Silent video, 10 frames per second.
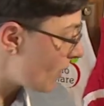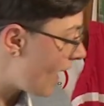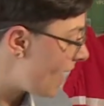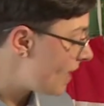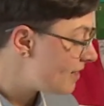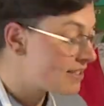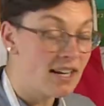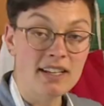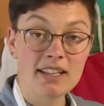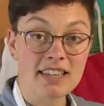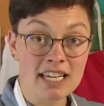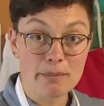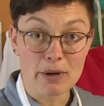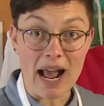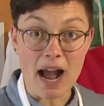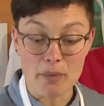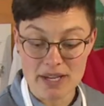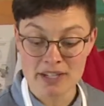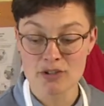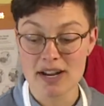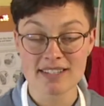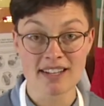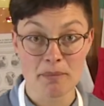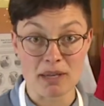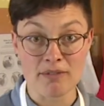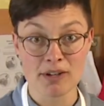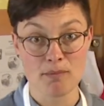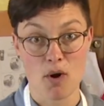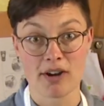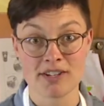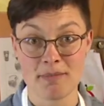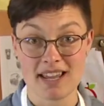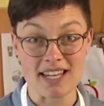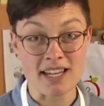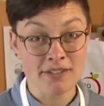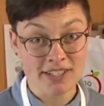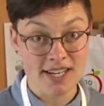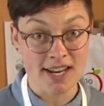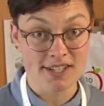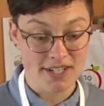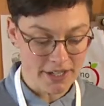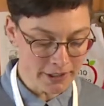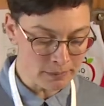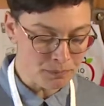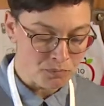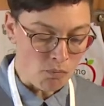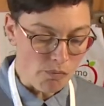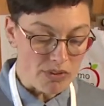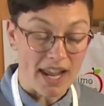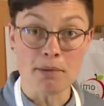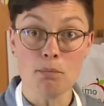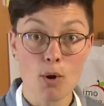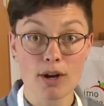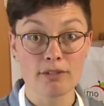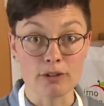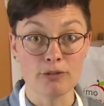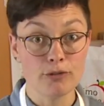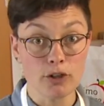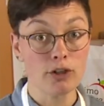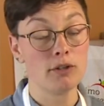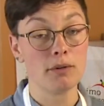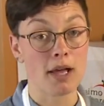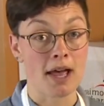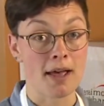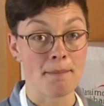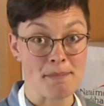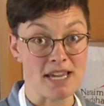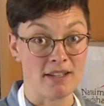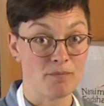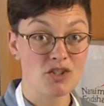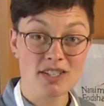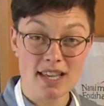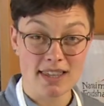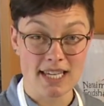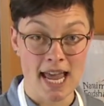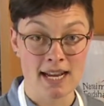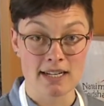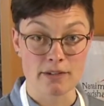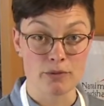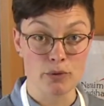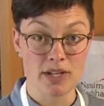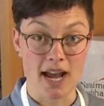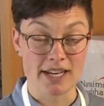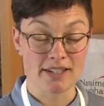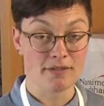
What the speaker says: and think about how we can dress it up even more to make it even tastier and more of a full meal, just like the Canada Food Guide